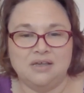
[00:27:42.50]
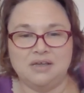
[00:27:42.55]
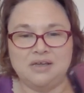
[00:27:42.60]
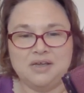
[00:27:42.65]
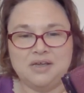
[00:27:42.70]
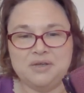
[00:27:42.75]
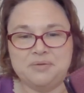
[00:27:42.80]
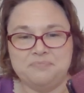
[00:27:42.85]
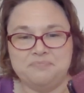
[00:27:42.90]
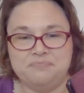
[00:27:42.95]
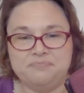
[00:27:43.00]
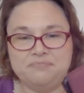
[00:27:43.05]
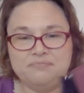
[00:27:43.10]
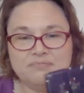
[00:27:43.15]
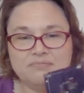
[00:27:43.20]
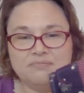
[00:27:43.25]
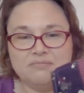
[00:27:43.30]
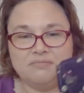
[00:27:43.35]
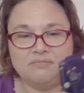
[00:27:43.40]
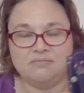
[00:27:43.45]
um,
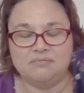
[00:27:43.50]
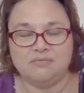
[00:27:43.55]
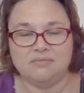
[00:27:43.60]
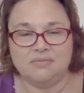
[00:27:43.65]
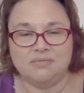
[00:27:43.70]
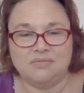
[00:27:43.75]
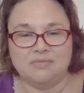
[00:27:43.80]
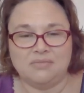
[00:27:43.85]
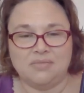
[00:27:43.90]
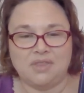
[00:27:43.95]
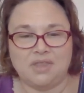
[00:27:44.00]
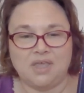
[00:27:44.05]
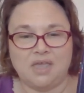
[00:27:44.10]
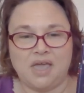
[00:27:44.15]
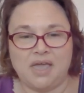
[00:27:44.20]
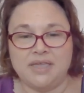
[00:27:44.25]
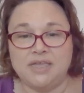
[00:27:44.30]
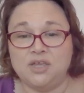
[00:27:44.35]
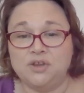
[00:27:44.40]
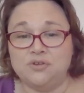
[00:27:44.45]

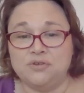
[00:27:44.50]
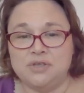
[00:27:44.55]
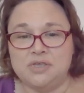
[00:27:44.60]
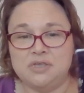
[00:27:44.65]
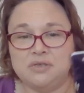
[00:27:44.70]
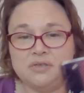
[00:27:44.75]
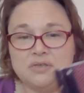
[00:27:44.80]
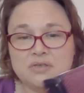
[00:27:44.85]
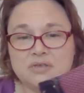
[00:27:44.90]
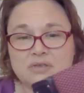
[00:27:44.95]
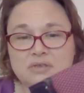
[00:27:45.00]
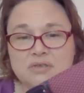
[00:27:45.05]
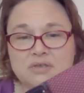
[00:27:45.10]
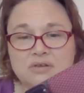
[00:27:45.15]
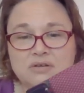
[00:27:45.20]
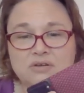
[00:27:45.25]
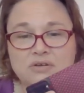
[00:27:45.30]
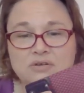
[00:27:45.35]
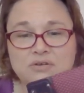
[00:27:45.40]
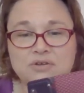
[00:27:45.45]
I Get Her Eat
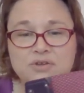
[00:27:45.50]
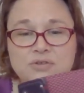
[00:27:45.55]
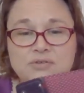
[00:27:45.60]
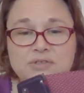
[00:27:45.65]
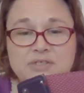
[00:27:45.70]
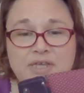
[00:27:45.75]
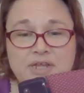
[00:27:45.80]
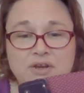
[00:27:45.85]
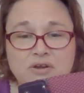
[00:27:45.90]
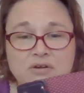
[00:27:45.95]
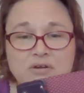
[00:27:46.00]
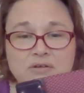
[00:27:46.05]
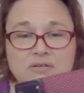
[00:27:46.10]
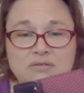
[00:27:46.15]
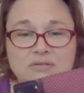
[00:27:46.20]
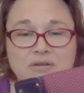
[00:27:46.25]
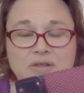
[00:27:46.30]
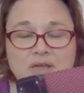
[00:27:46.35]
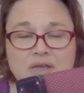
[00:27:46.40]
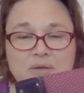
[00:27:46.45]
her newsletter.
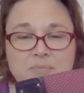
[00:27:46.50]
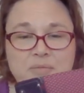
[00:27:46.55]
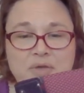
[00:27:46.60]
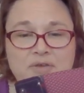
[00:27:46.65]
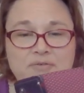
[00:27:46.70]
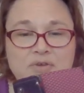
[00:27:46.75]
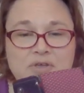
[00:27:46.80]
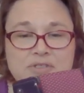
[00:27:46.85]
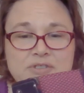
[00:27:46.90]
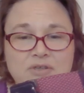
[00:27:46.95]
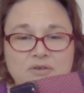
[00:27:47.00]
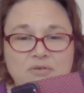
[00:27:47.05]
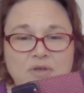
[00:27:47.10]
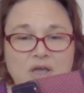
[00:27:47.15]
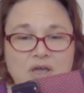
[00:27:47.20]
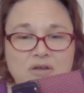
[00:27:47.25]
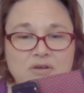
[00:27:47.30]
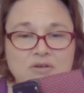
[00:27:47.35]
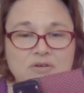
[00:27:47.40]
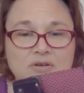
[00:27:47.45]
Um, I've also
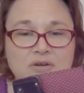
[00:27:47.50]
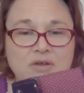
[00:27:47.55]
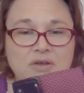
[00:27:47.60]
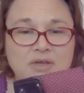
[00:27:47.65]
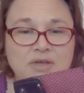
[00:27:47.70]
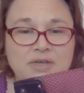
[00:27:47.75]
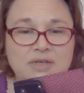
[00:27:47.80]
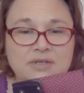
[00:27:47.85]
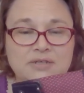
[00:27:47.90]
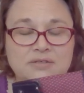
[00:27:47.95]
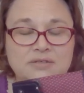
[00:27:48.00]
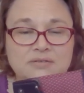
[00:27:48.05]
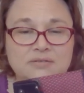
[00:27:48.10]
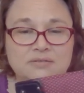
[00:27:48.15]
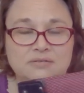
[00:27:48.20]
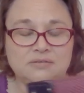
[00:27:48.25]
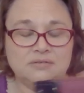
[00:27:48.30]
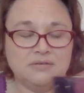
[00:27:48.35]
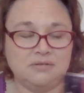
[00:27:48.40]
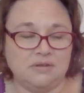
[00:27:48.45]
got her on
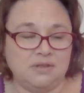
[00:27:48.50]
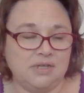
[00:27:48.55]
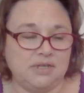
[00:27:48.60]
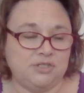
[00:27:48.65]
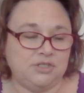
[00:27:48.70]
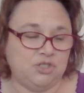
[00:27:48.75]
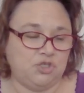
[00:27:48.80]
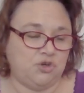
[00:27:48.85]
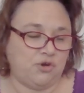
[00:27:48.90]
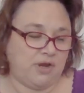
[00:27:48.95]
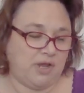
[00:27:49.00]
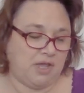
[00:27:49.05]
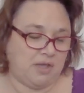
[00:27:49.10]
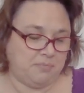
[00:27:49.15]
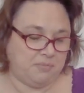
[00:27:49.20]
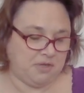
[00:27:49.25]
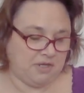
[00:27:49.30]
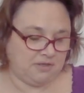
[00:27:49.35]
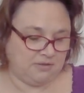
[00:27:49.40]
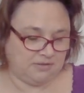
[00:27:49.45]

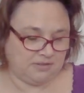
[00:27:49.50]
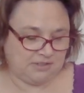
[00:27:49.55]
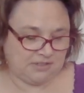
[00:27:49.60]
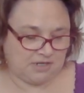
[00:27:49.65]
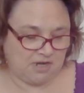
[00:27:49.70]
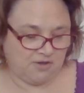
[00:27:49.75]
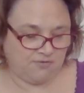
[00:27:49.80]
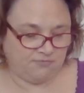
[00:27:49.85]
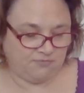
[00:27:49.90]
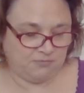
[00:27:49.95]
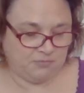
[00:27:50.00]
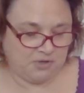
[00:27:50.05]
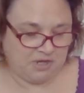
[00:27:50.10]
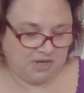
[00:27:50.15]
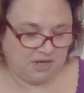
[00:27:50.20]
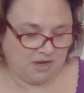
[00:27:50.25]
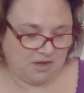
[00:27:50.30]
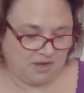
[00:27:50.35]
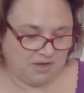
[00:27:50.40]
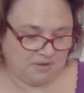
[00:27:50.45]
Instagram and stuff.
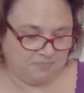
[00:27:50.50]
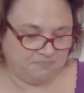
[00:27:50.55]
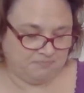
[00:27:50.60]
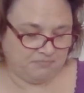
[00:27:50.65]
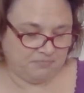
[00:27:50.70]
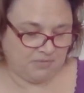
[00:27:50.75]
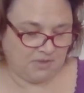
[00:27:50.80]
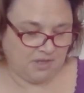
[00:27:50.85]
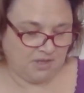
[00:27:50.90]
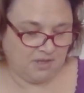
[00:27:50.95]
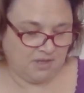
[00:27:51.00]
But um,